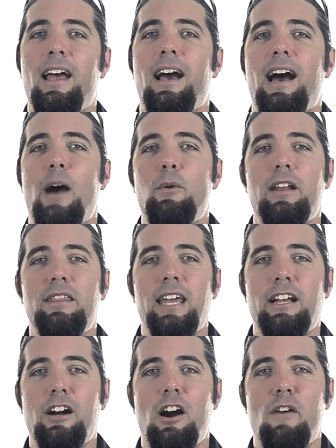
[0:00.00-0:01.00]
I want to
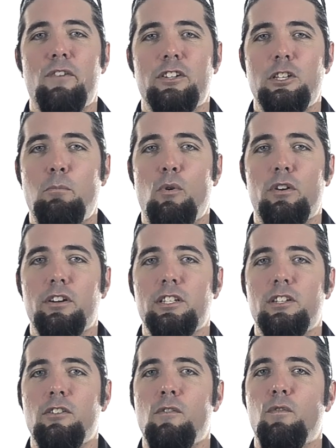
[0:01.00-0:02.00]
thank all of our
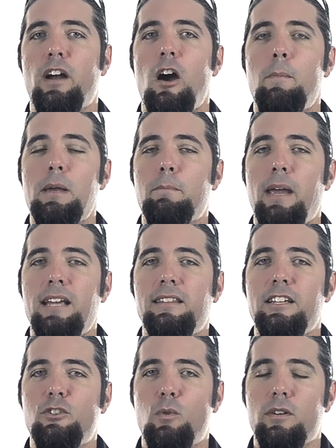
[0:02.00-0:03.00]
supporters for helping make
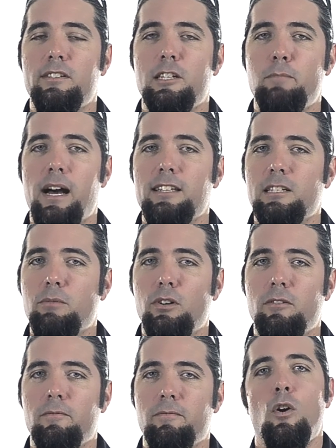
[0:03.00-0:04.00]
these courses
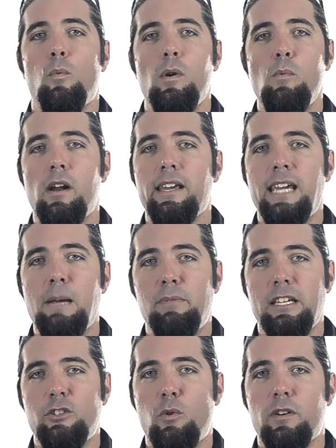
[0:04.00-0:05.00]
possible. We want to keep
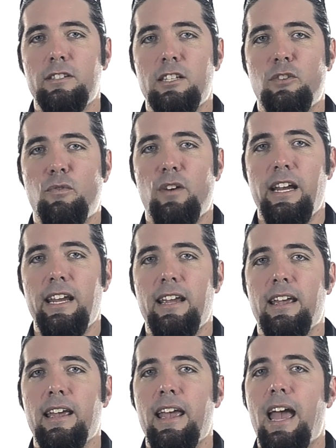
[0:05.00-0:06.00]
these courses free,
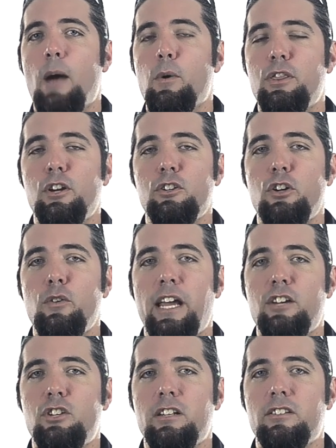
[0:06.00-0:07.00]
and with your
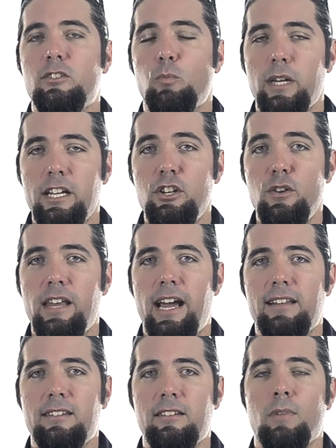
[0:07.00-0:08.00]
donations, we can do
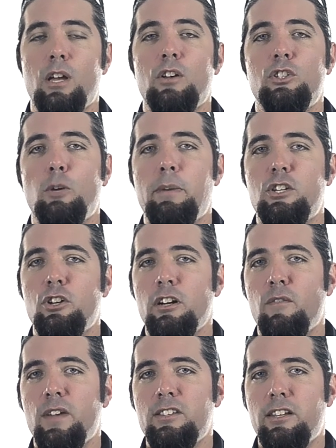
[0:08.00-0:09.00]
that. So be sure
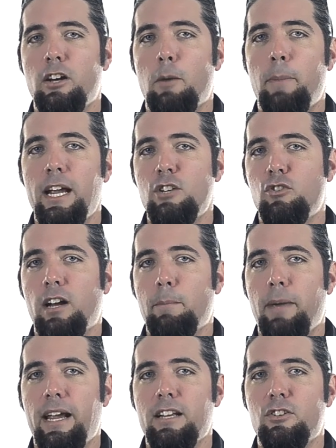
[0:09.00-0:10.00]
to visit our
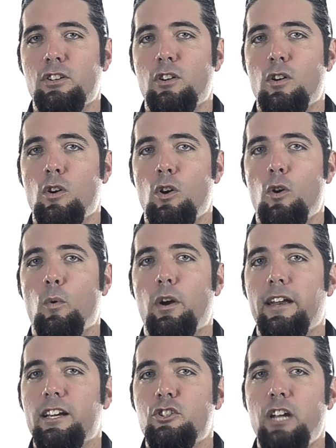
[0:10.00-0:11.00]
Patreon page,
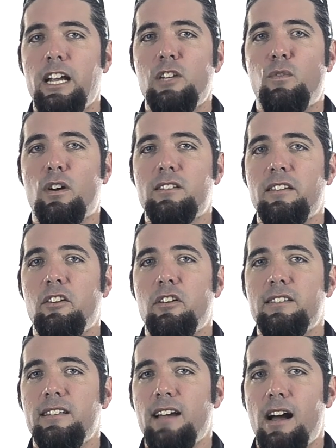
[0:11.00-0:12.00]
where in exchange for as little
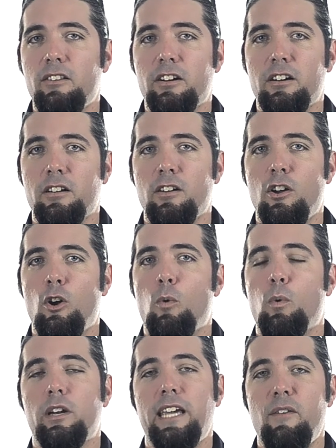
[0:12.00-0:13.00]
as
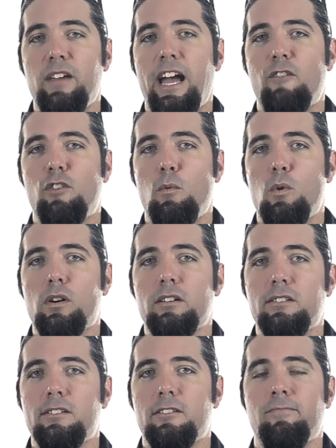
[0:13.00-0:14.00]
$1, we're giving out
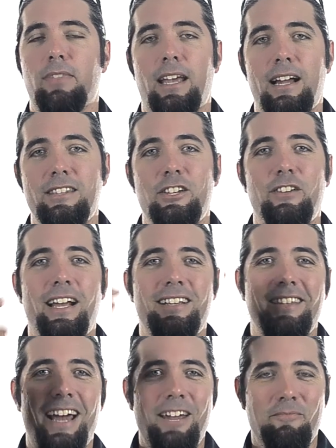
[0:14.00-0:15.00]
rewards. Until
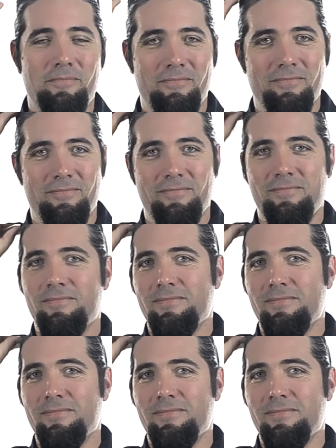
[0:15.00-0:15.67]
next time,